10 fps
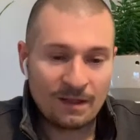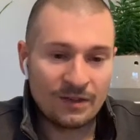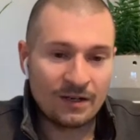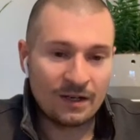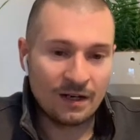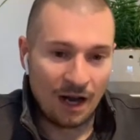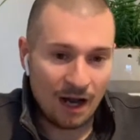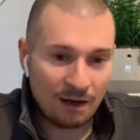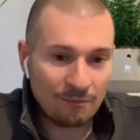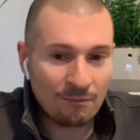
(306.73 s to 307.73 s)
They're
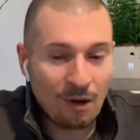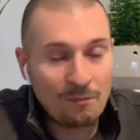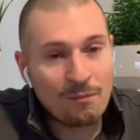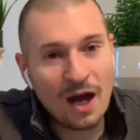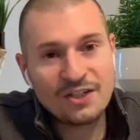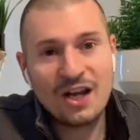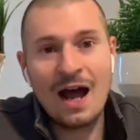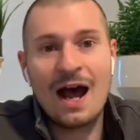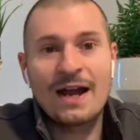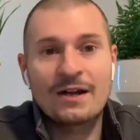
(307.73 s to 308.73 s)
much
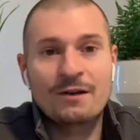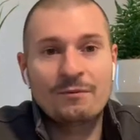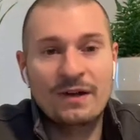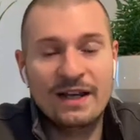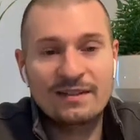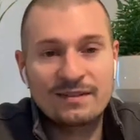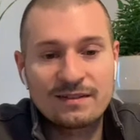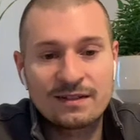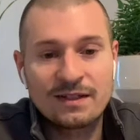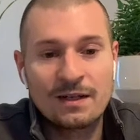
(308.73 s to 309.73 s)
higher
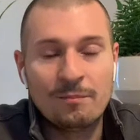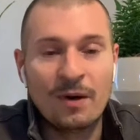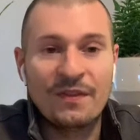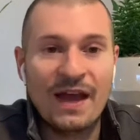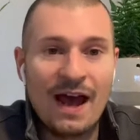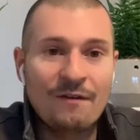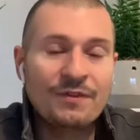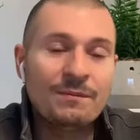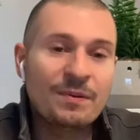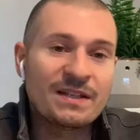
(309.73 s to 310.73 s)
risk, but they have
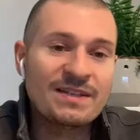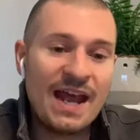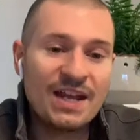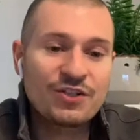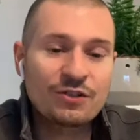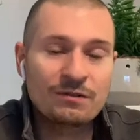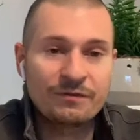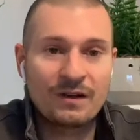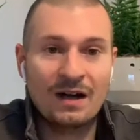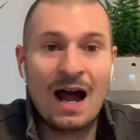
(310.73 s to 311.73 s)
the potential
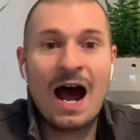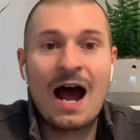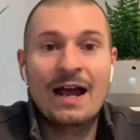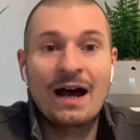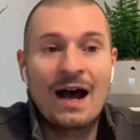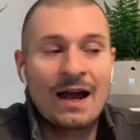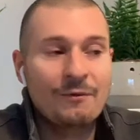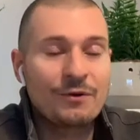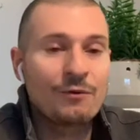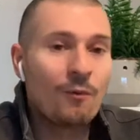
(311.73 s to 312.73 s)
for high
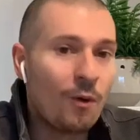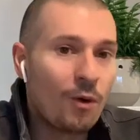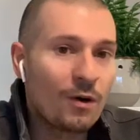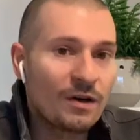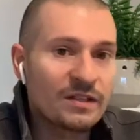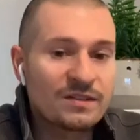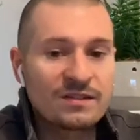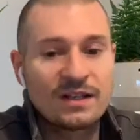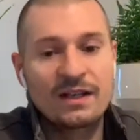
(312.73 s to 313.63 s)
rewards.